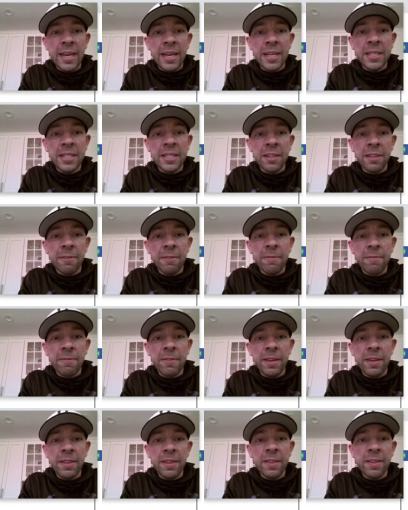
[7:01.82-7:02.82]
to the
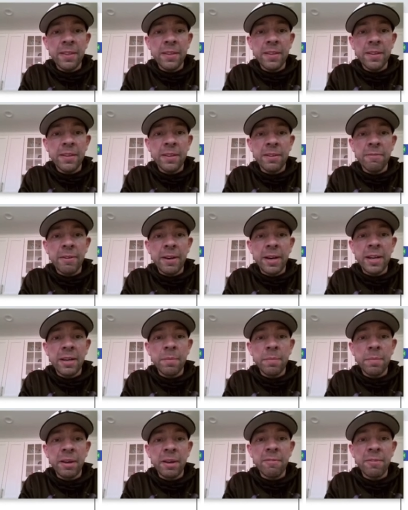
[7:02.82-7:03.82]
5th, divide it
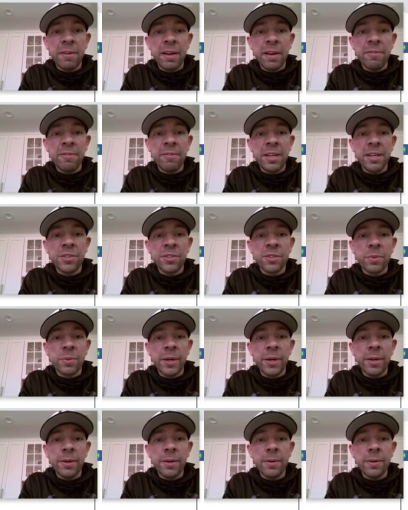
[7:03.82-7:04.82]
by 5a
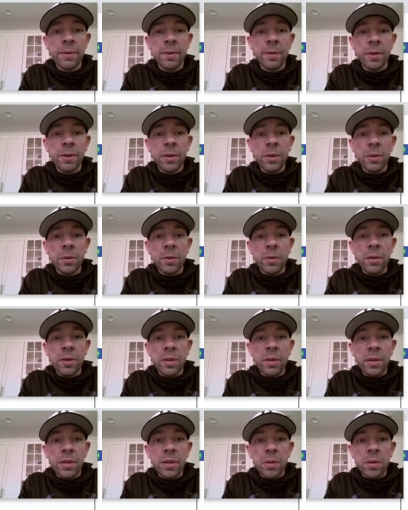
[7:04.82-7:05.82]
squared,
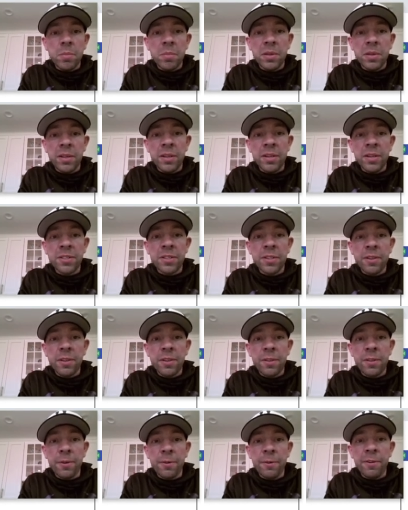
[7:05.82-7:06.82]
plus
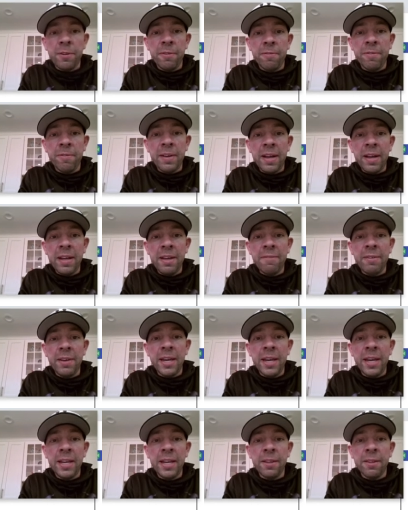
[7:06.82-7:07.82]

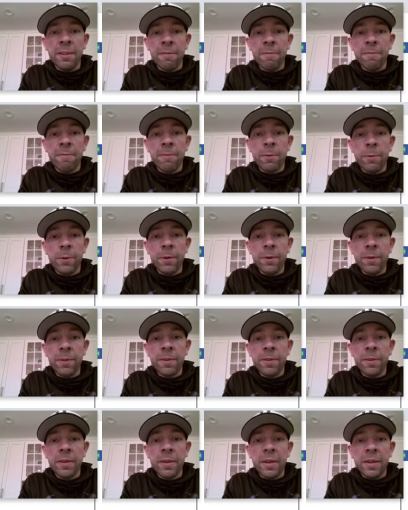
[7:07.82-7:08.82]
35a to the
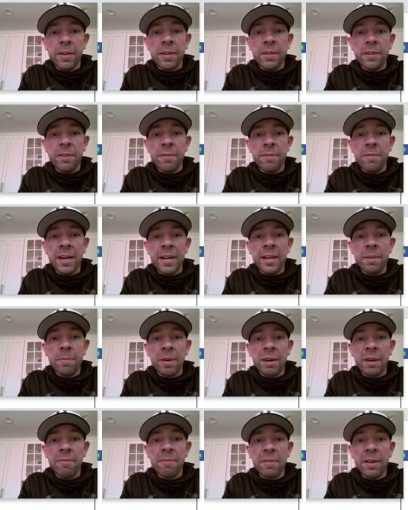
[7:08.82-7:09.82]
4th, divided
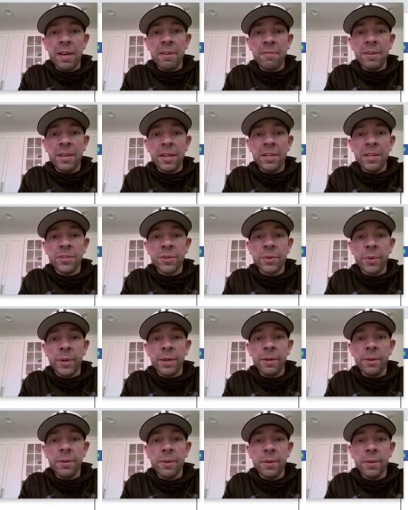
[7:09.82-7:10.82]
by 5a
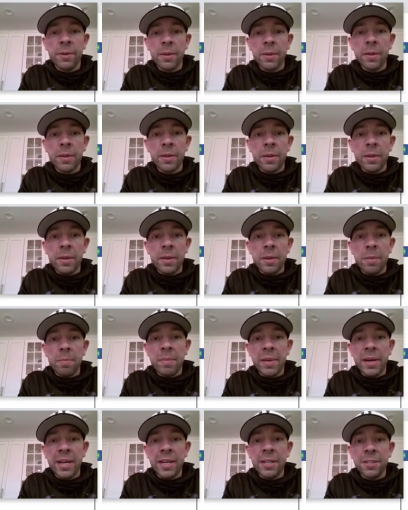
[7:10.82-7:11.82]
squared,
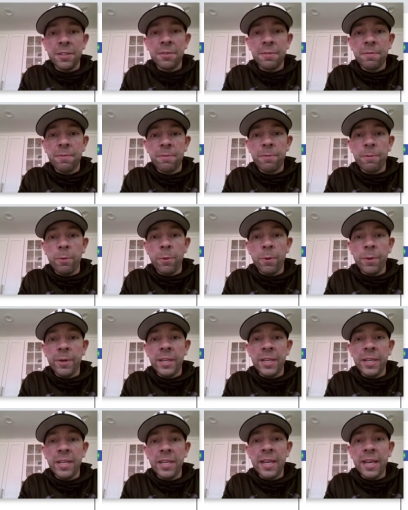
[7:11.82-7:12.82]
minus
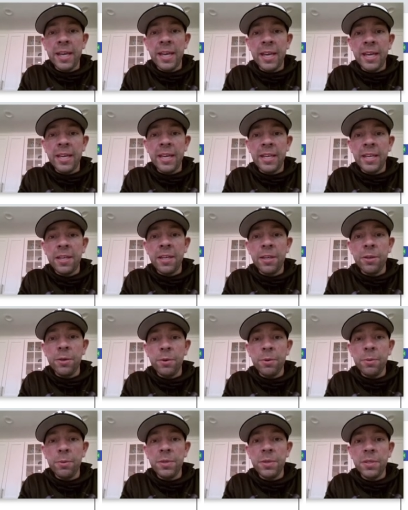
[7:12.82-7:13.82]
40a
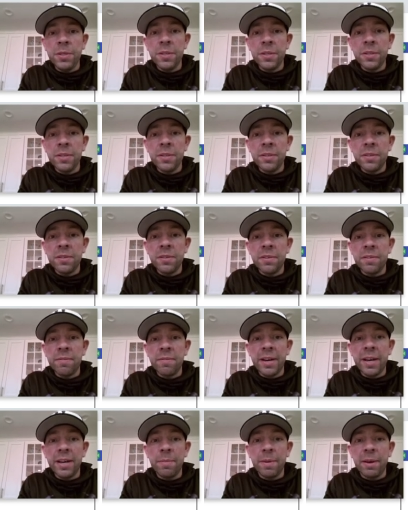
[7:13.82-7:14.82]
cubed,
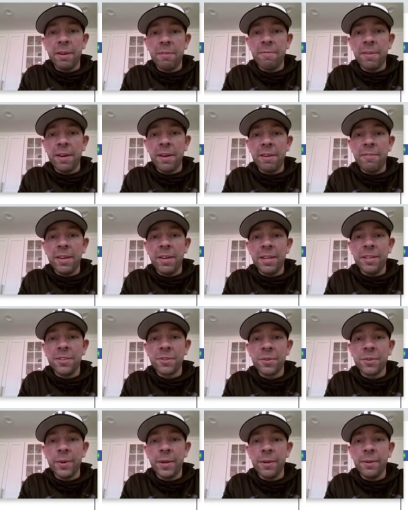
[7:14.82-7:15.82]
divided by 5a
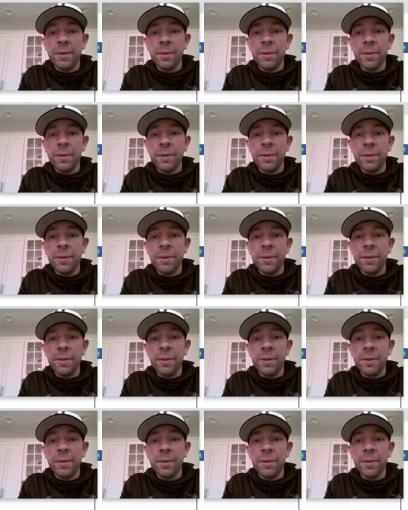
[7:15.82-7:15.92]
squared.